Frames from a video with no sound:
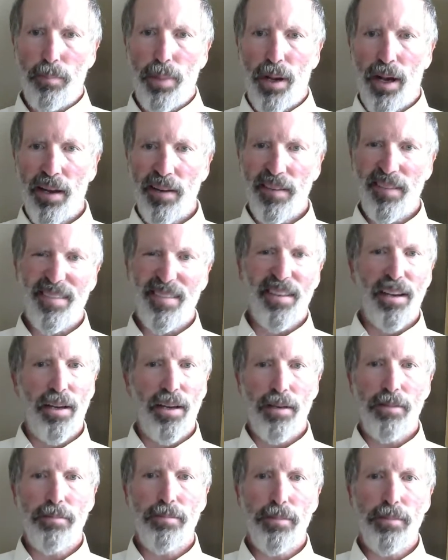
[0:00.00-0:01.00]
pond
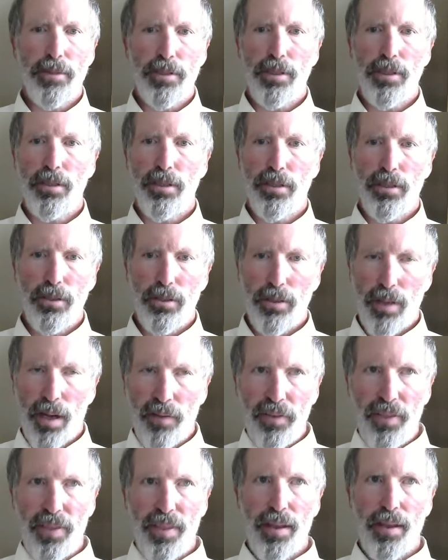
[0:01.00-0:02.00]
scum to
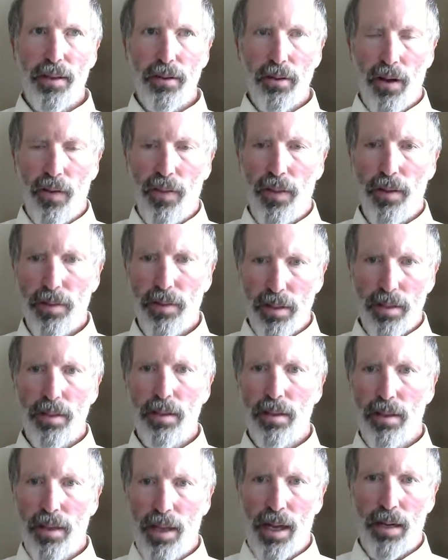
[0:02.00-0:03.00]
everything, all the
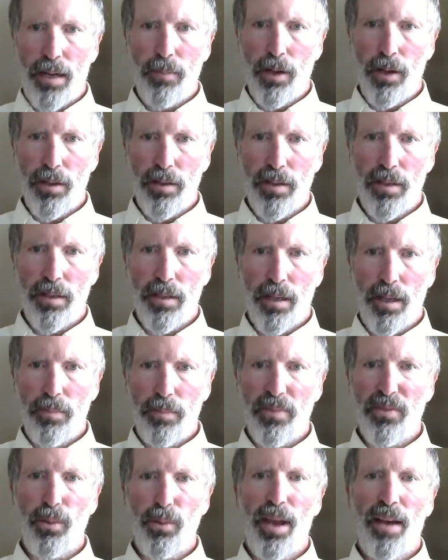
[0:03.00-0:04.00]
animal
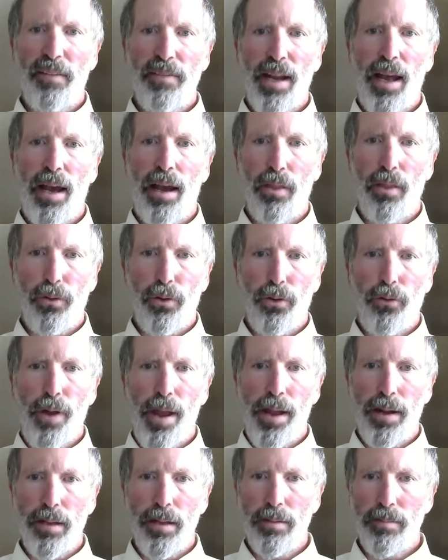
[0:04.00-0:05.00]
types we have now through
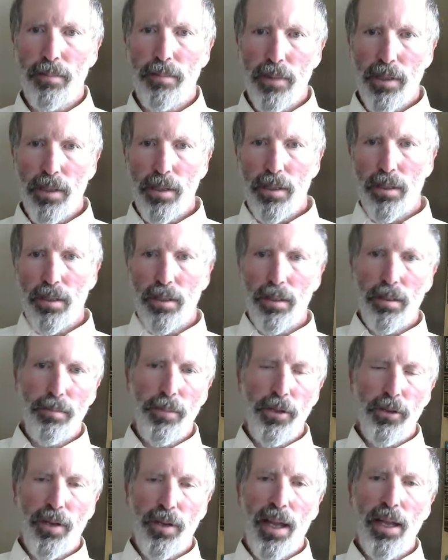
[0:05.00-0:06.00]
random
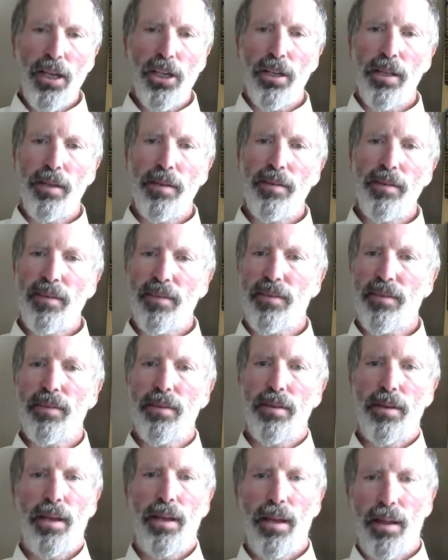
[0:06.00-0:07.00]
mutations
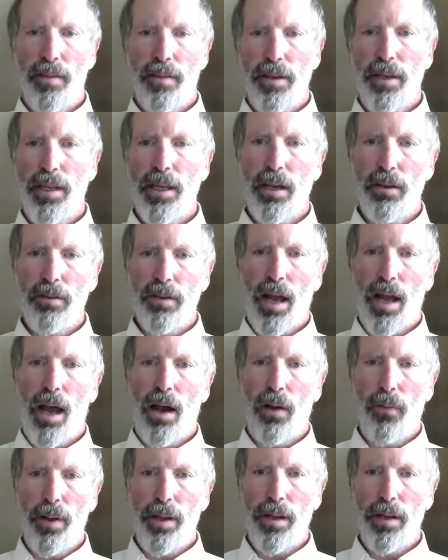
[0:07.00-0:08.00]
and the
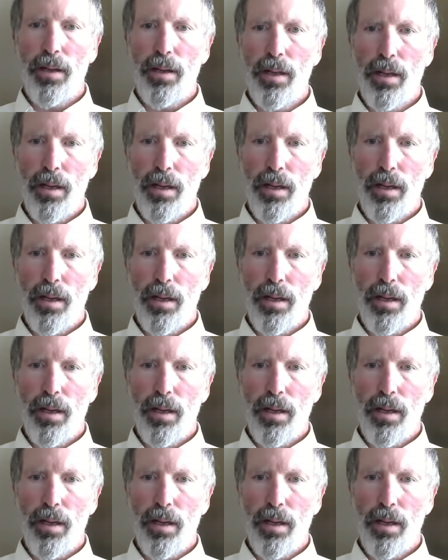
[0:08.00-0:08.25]
neo-Darwin